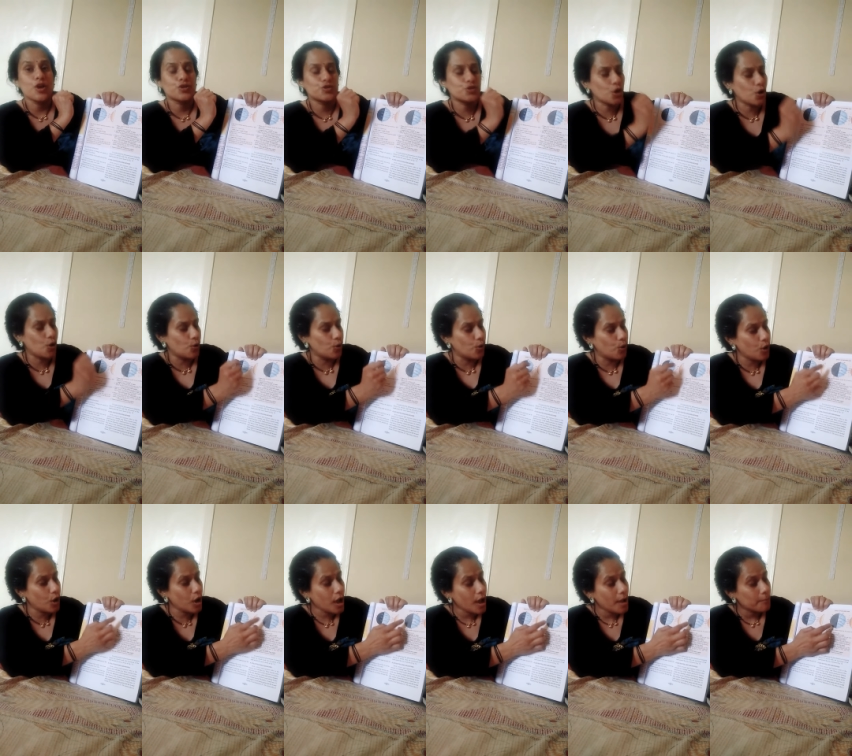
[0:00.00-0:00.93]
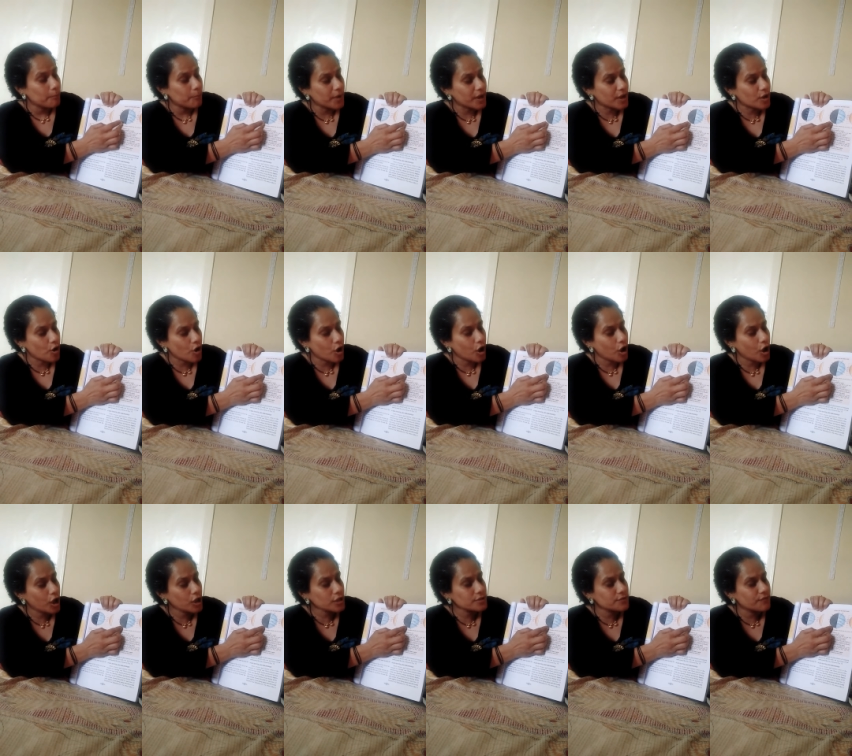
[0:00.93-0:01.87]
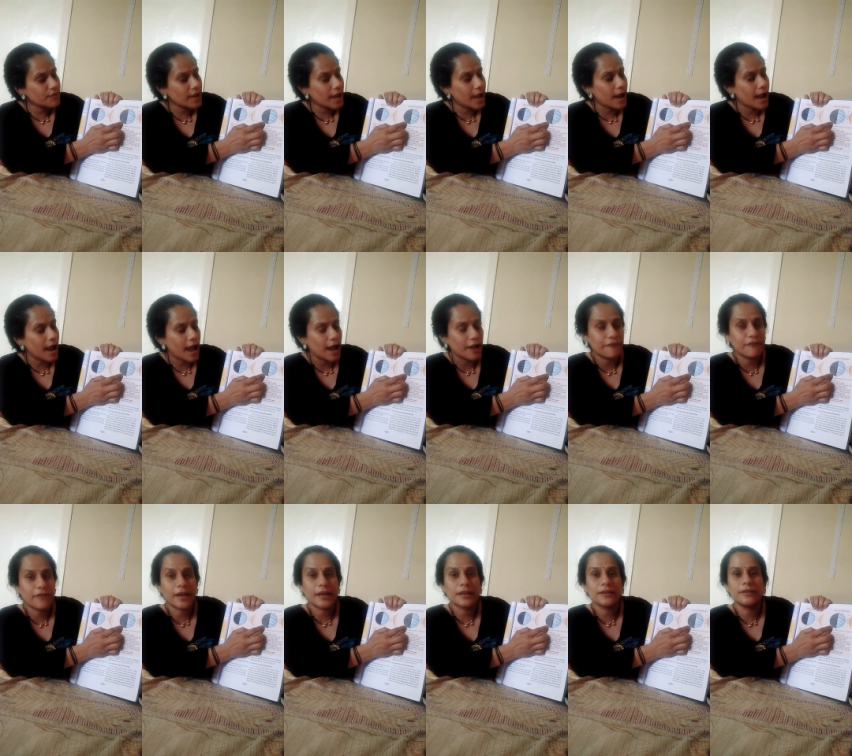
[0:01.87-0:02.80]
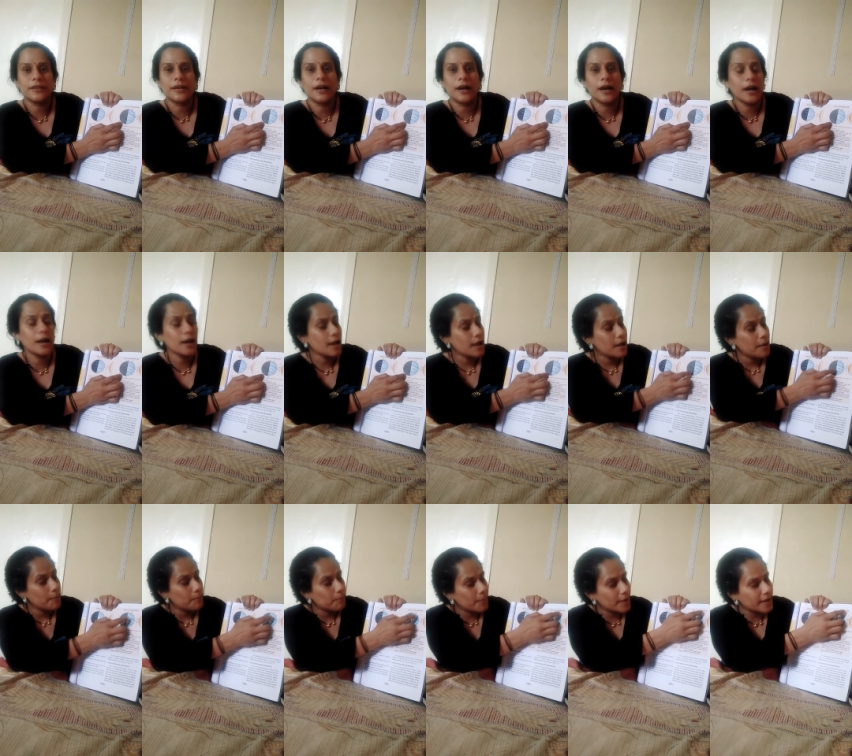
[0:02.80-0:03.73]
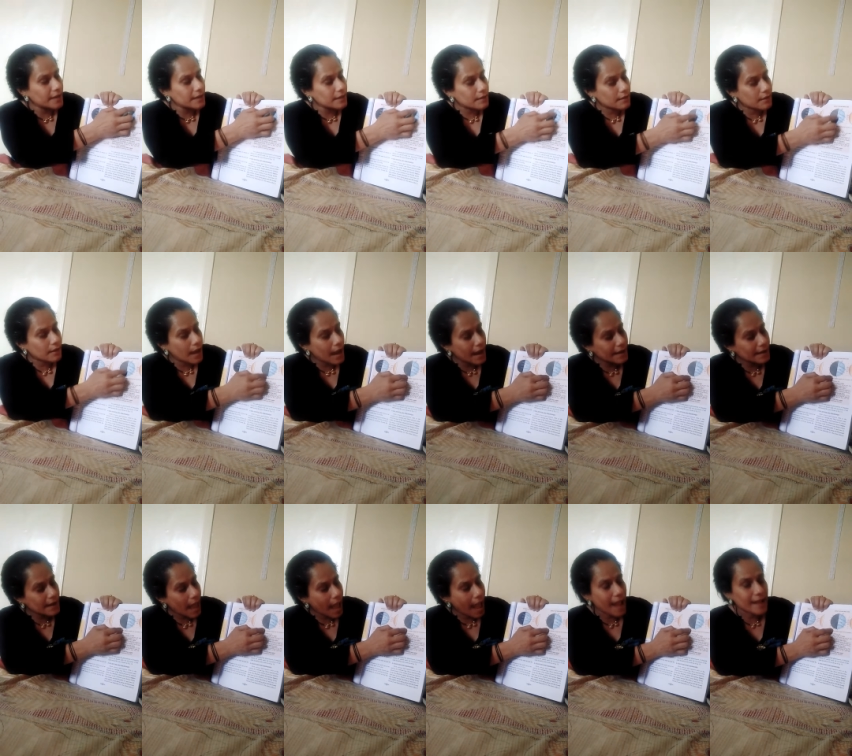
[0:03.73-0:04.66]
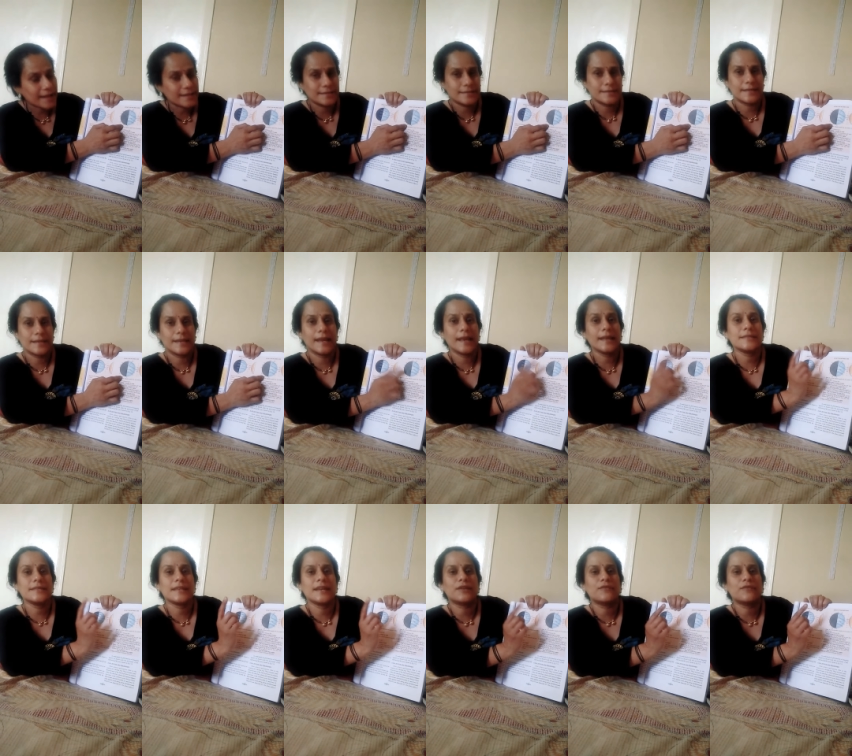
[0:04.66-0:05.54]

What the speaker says: So because we are having the inclined axis,